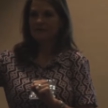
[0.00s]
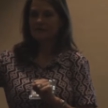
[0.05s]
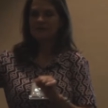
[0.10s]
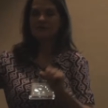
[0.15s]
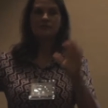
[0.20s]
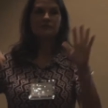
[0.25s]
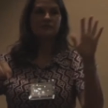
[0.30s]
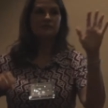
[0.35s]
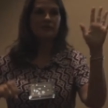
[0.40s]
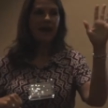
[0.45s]

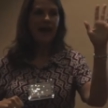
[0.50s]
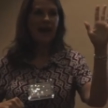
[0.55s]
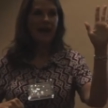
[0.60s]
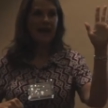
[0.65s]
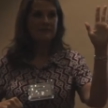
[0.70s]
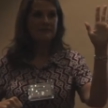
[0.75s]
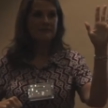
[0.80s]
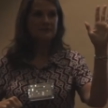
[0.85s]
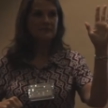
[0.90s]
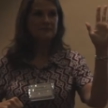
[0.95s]
To
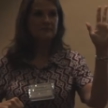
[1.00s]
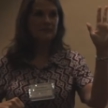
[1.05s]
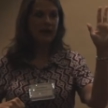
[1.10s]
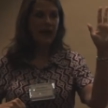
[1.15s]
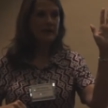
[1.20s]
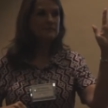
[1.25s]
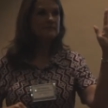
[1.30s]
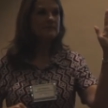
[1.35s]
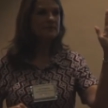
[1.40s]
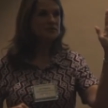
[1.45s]
five,
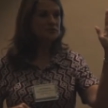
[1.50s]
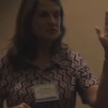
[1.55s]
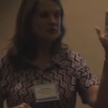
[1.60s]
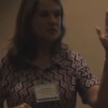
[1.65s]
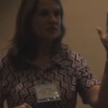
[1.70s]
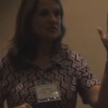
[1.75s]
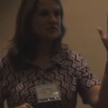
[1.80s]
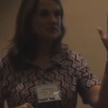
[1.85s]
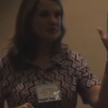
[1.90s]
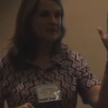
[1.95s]
my
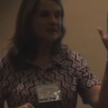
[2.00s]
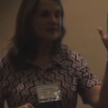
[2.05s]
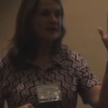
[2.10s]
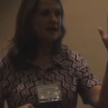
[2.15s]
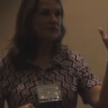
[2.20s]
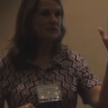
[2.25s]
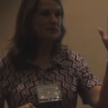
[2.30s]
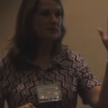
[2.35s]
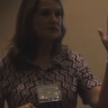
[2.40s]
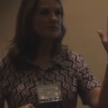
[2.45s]
administrator sat
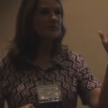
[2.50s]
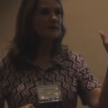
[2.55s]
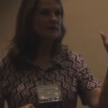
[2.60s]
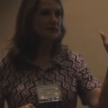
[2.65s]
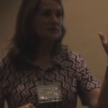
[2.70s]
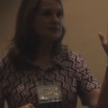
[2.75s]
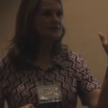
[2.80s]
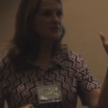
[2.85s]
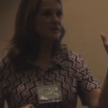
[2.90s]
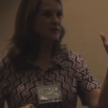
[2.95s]
down with me
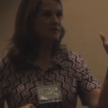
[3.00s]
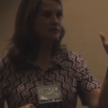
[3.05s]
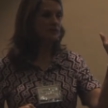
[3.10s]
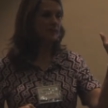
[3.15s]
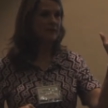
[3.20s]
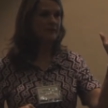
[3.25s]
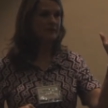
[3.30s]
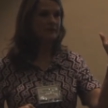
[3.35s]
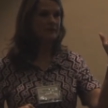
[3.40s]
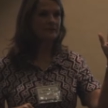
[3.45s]
and we talked
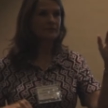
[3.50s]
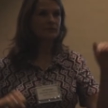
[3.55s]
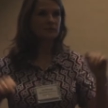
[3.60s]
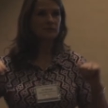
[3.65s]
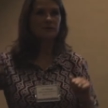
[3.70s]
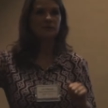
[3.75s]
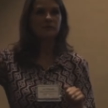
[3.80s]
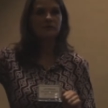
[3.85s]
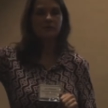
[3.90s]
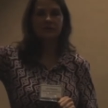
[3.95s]
about it.
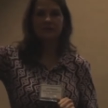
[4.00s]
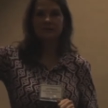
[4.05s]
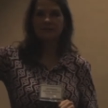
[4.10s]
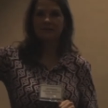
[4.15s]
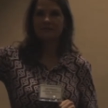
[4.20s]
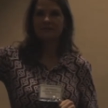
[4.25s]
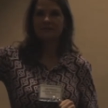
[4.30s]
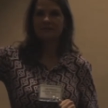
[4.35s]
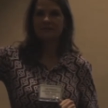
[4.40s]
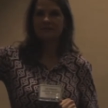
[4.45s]
Where were
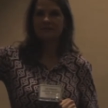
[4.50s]
you?